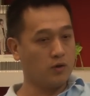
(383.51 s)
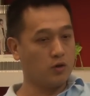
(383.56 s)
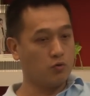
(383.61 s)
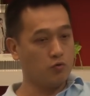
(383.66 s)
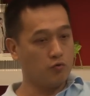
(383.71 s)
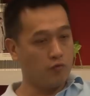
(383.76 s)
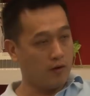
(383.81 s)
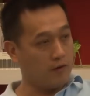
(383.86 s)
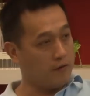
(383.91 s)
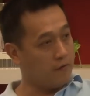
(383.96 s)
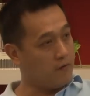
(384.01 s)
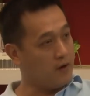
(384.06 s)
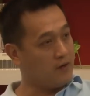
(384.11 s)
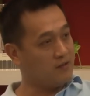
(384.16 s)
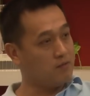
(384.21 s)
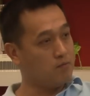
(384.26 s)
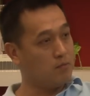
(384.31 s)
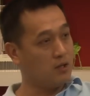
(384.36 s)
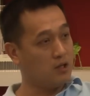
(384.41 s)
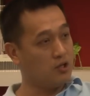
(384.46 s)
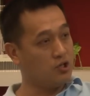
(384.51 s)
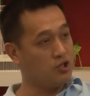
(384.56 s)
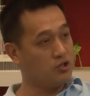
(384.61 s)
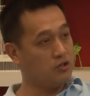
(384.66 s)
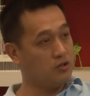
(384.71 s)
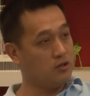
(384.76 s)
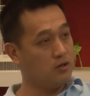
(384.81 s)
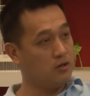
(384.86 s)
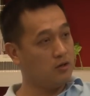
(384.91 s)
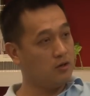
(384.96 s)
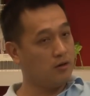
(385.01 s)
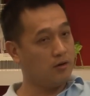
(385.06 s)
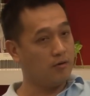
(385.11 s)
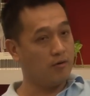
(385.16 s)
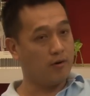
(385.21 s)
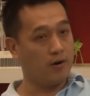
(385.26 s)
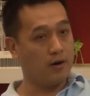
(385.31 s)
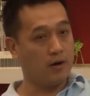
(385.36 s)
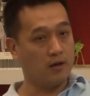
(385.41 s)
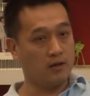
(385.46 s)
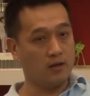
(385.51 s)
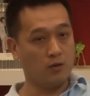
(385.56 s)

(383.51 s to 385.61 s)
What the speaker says: We grew very fast in Malaysia, right?